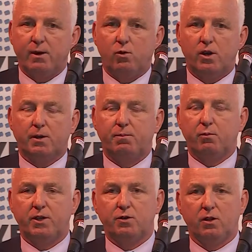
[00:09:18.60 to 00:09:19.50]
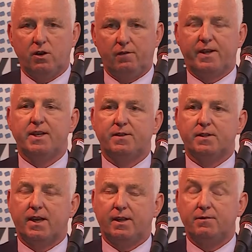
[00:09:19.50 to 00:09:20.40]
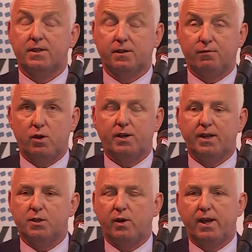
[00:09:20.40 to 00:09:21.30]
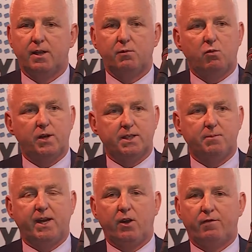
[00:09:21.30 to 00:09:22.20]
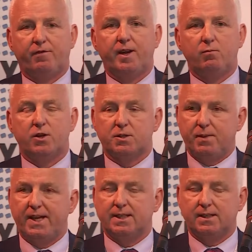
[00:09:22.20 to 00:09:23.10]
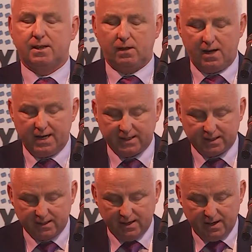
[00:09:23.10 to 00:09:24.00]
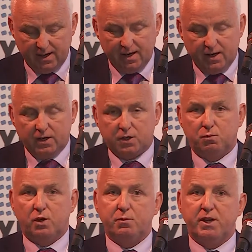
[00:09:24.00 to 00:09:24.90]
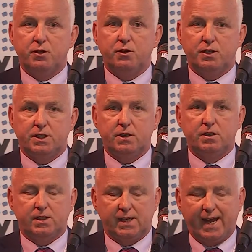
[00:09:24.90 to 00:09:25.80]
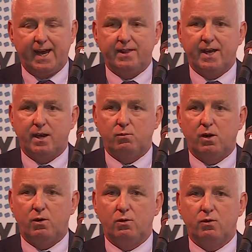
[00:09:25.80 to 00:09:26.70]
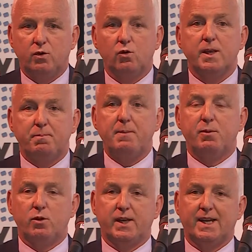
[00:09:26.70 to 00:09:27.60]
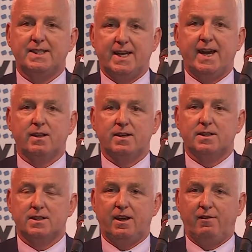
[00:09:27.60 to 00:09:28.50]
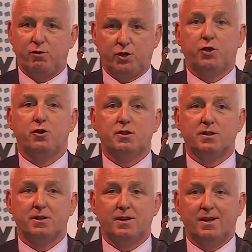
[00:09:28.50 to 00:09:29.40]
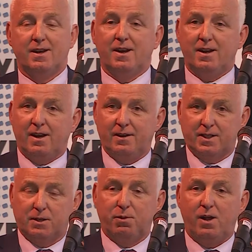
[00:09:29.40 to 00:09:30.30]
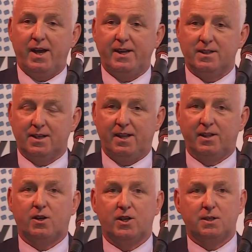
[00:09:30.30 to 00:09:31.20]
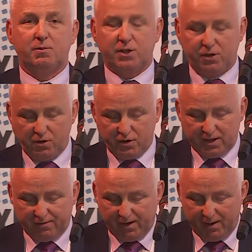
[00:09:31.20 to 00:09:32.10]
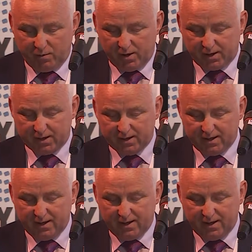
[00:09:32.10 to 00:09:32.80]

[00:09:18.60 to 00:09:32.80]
work, but we do a lot of innovative work as well. And we want to make our frameworks best in class. So what do we do to get there? Well, the only people that can tell us if we're good are the suppliers and the customers who use the frameworks.